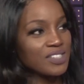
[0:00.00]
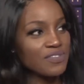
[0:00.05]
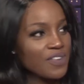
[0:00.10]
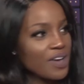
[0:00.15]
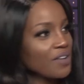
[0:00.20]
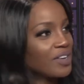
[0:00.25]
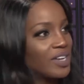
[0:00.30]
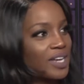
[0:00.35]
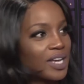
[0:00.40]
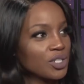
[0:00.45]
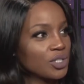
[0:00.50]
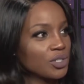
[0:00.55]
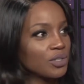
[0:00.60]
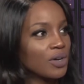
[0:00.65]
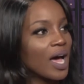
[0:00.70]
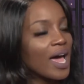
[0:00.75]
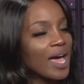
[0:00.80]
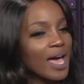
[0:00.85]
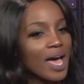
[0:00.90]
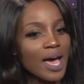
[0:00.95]
It's very natural.
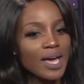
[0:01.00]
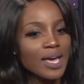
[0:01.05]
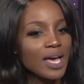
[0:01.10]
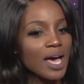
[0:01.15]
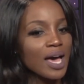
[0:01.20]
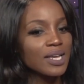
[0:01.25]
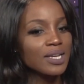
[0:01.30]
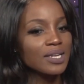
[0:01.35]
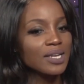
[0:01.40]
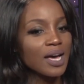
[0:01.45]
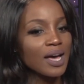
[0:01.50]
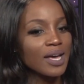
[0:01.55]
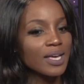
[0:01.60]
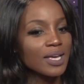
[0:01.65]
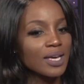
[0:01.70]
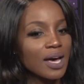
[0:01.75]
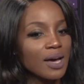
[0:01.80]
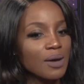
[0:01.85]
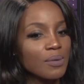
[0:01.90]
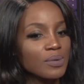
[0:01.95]

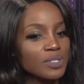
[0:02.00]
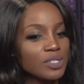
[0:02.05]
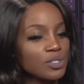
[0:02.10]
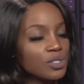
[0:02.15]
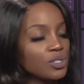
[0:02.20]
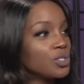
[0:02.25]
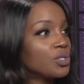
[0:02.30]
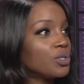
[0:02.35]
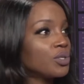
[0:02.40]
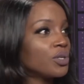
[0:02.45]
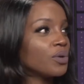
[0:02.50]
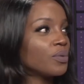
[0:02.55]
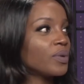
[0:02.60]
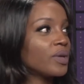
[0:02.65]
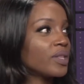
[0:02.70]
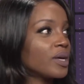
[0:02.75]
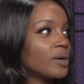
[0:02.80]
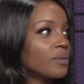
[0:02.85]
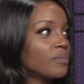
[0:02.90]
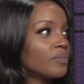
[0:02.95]
I was in the studio
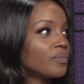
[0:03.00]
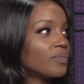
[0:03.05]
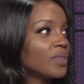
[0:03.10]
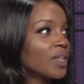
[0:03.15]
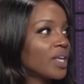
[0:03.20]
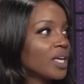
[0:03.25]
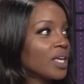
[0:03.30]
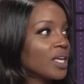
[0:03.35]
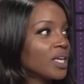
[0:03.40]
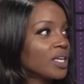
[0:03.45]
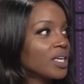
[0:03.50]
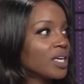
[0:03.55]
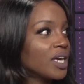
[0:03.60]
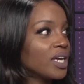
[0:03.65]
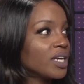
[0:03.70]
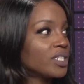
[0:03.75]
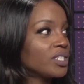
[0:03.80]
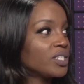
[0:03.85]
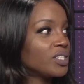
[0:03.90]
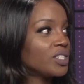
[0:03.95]
with
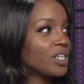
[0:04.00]
King